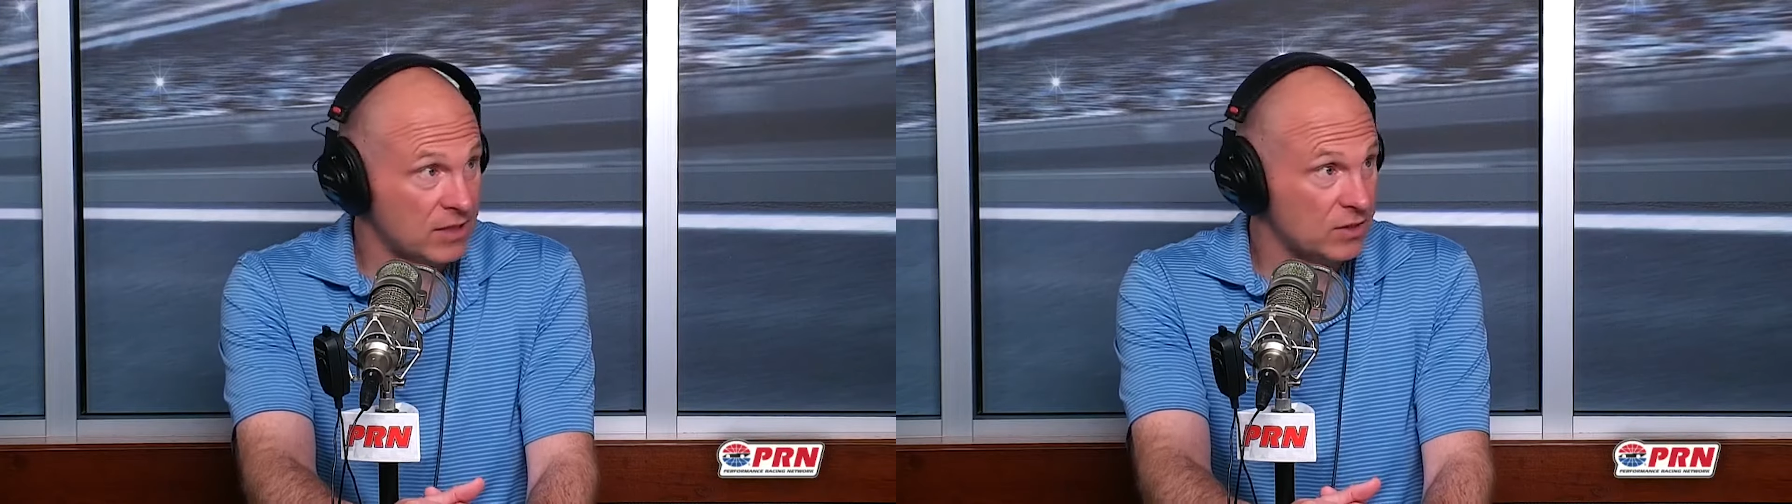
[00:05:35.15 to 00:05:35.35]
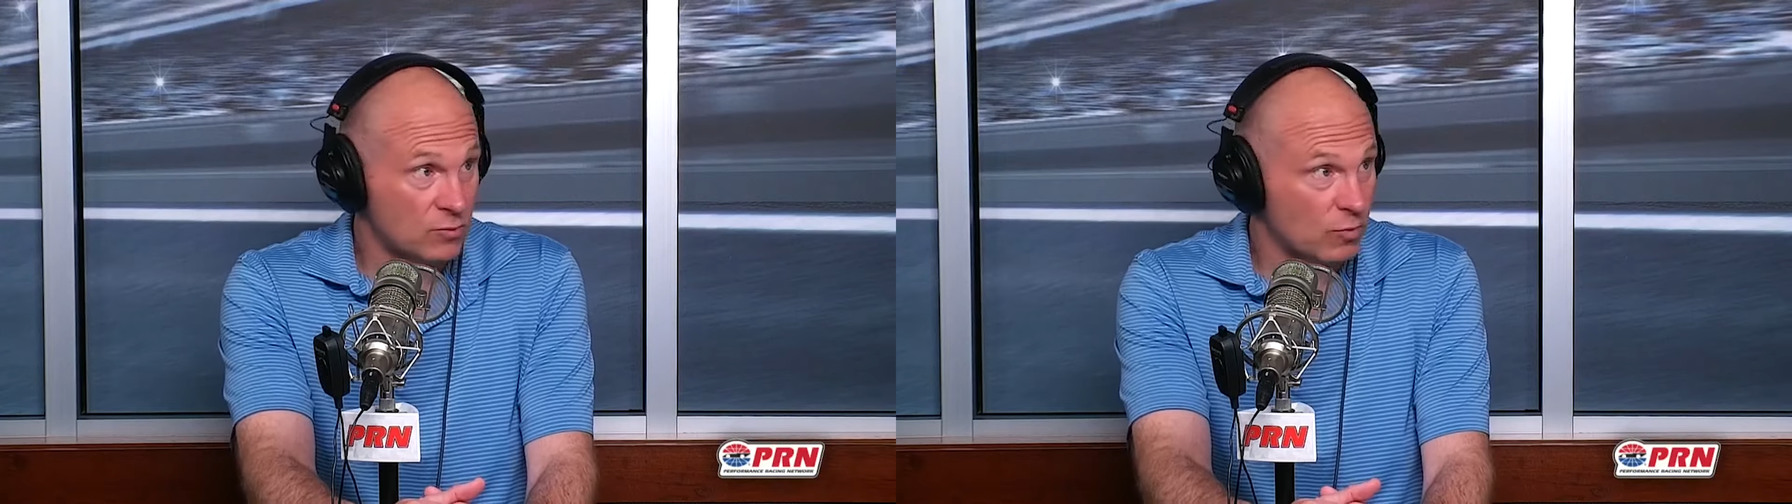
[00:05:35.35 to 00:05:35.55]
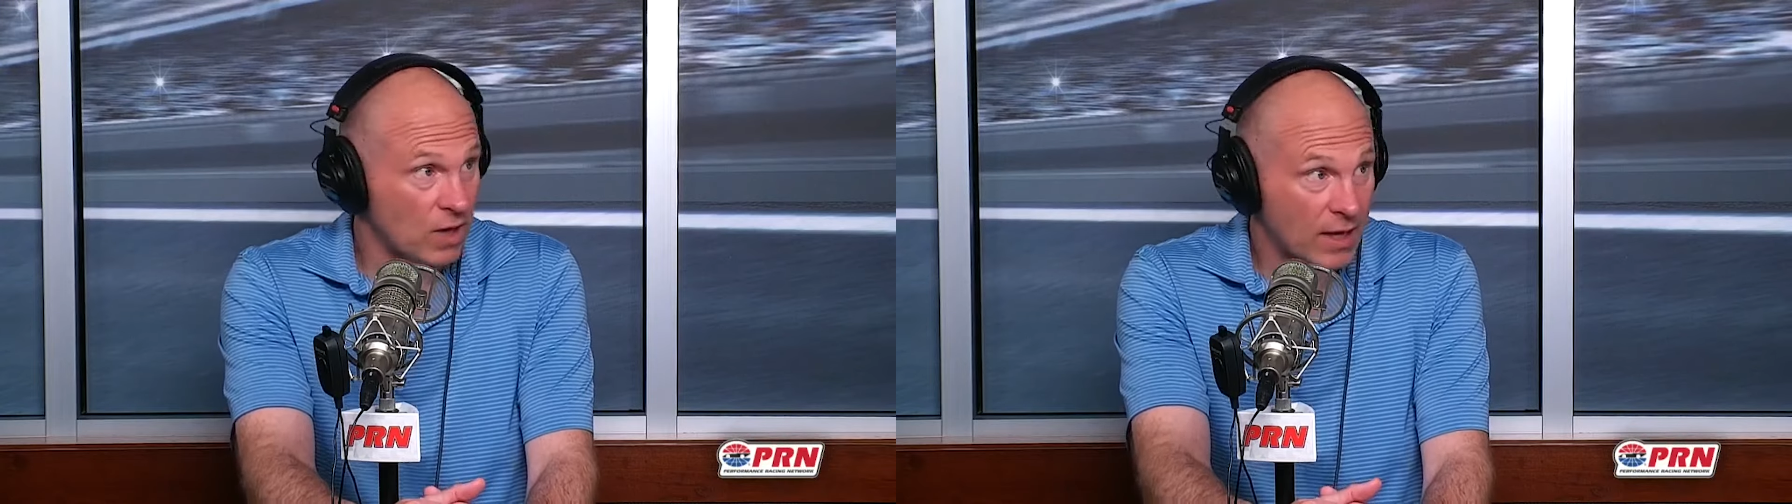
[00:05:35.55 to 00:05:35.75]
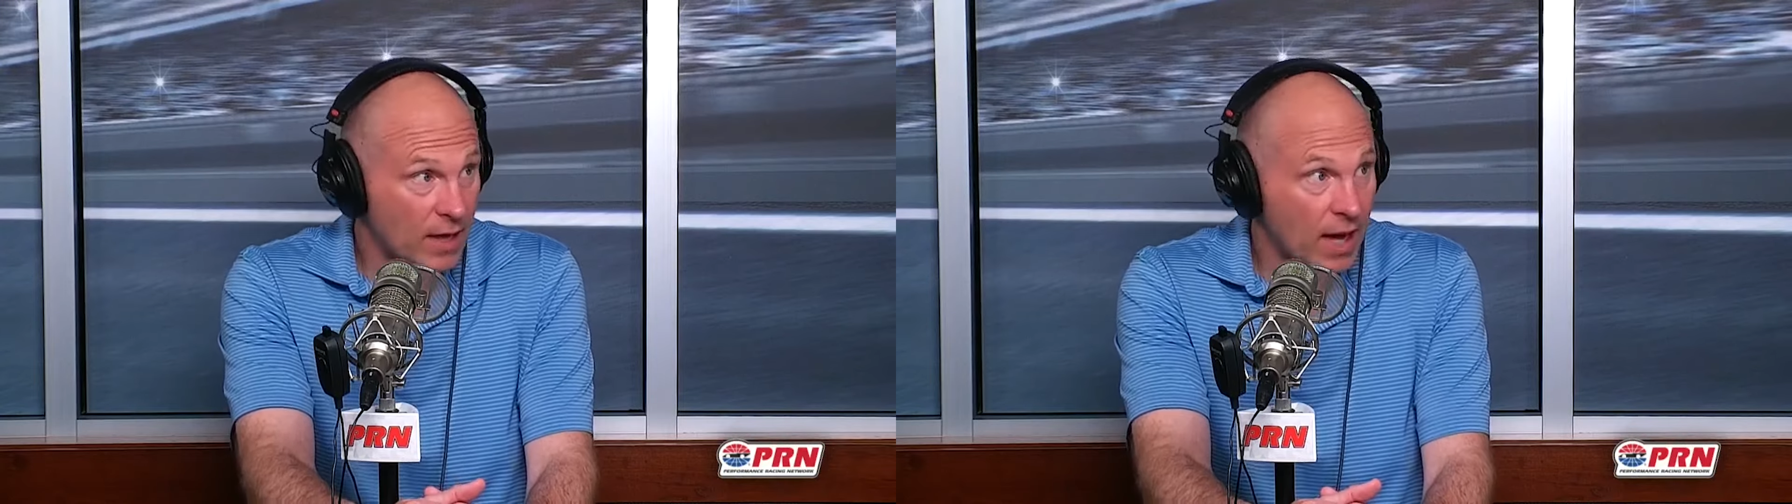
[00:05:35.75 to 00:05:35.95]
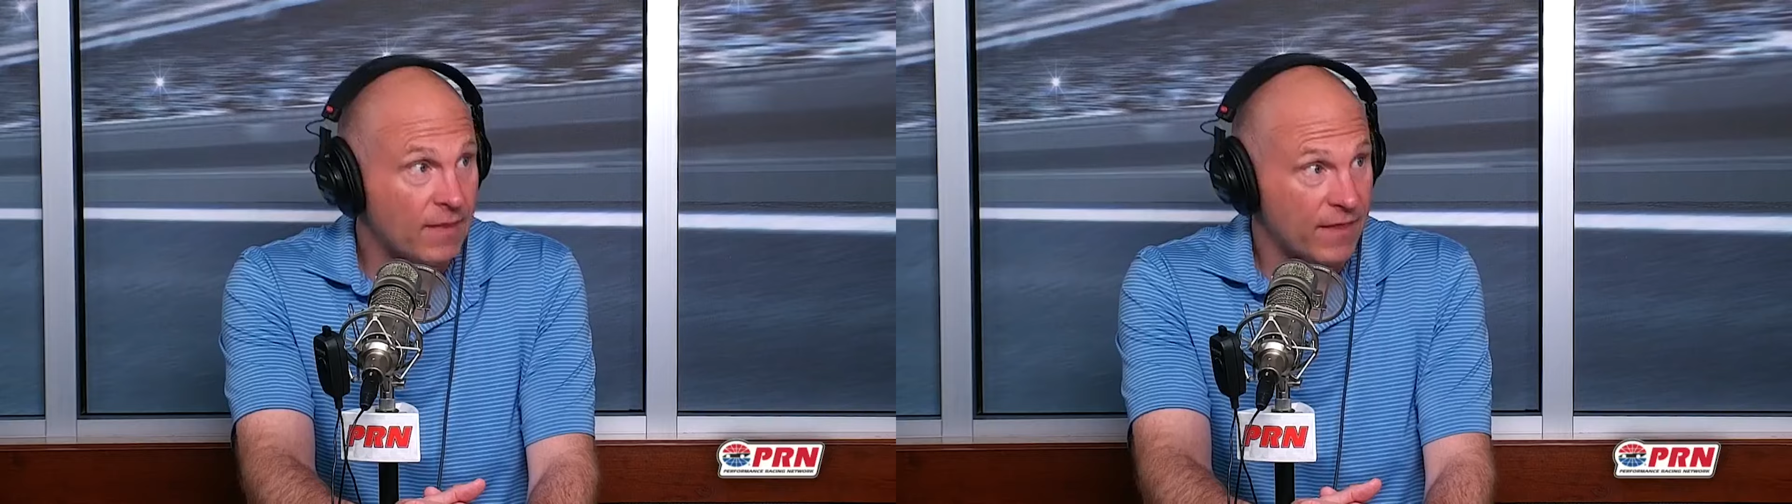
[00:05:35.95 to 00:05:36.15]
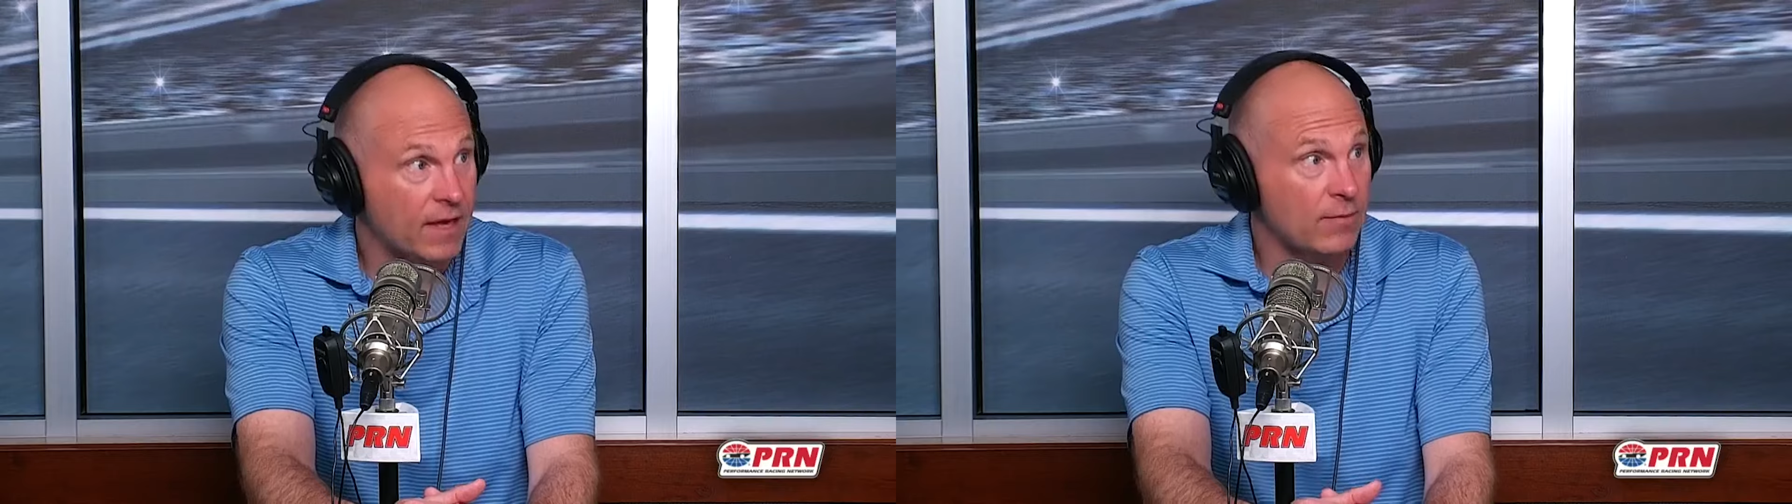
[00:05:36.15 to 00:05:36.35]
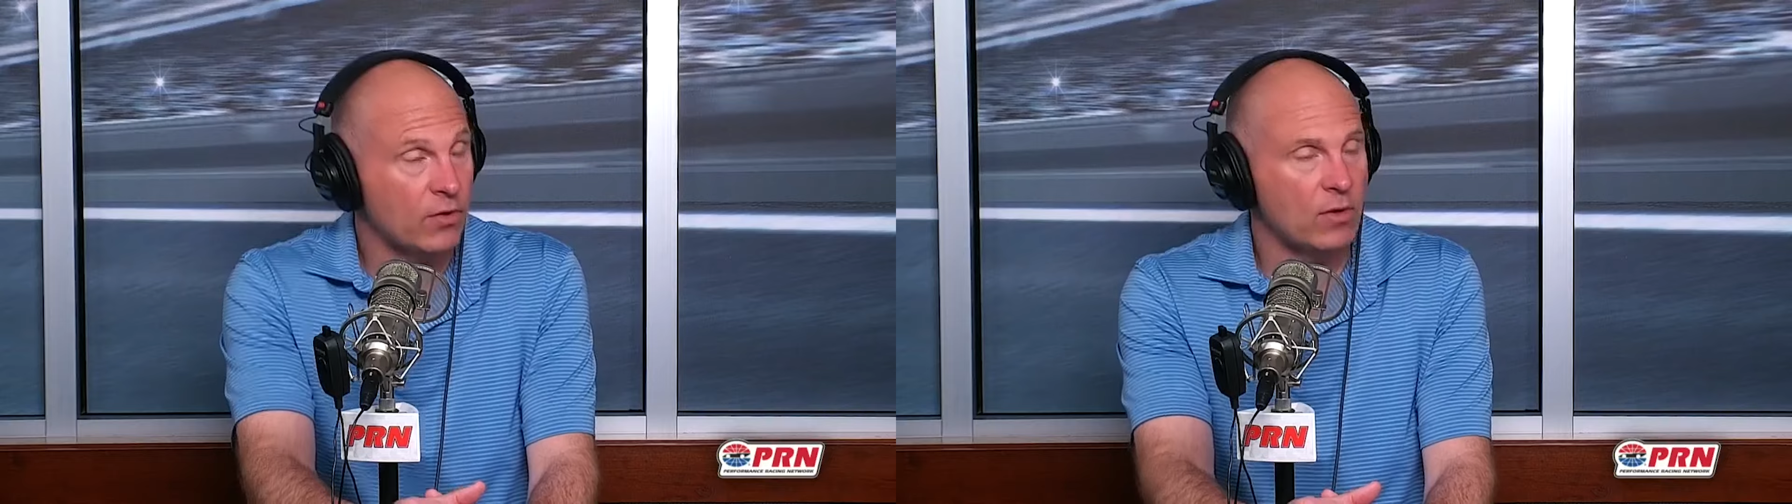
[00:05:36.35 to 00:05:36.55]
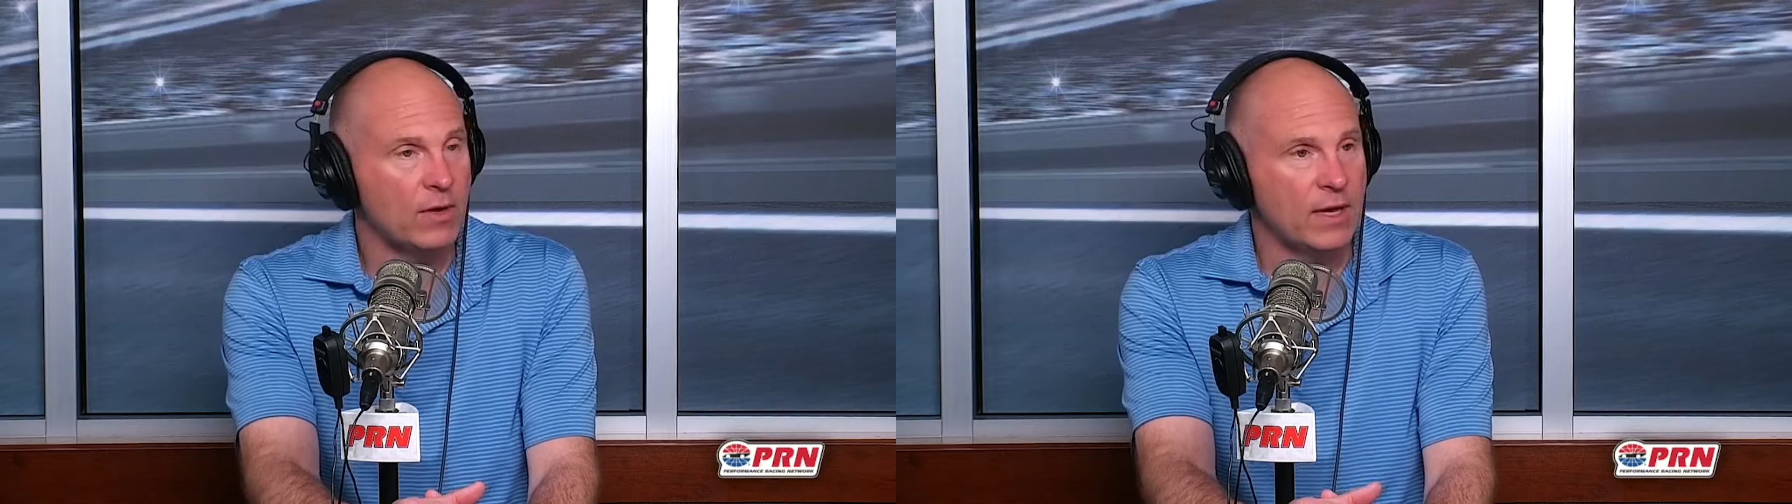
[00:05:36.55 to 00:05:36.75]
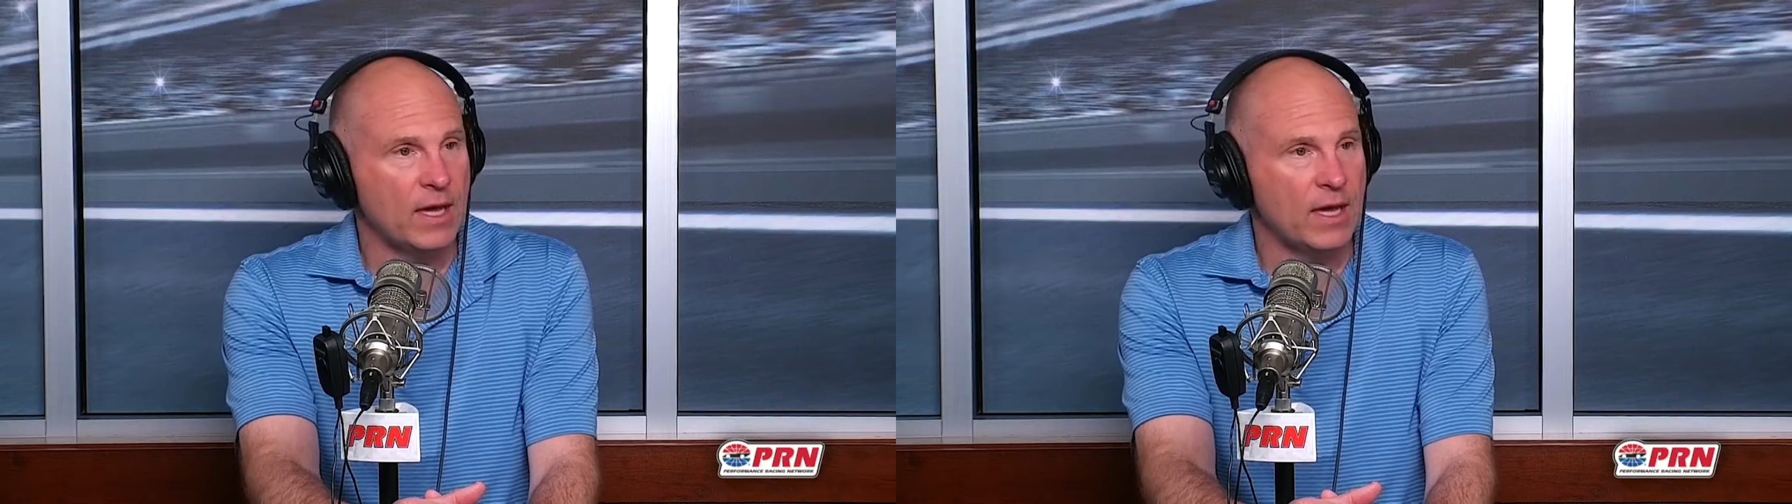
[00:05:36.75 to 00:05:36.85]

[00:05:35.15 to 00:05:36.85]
is really unthinkable.